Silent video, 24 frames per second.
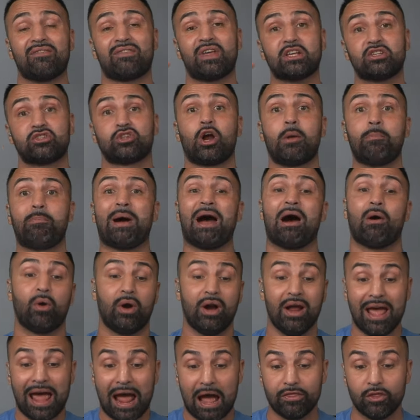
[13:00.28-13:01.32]
have that star power,
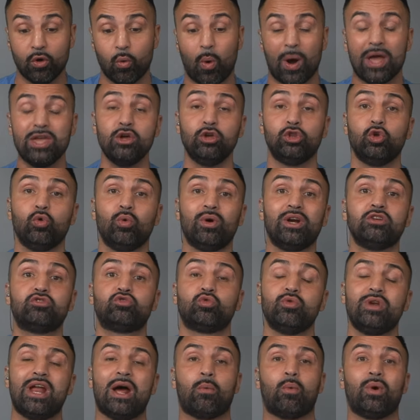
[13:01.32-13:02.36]
and the way you do it is
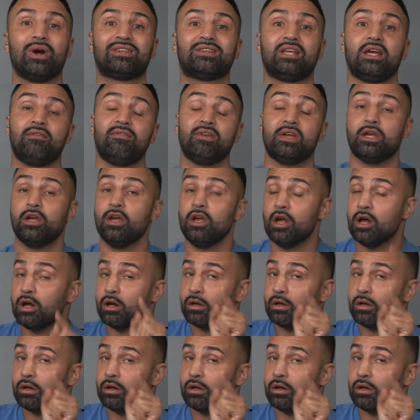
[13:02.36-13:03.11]
through network TV.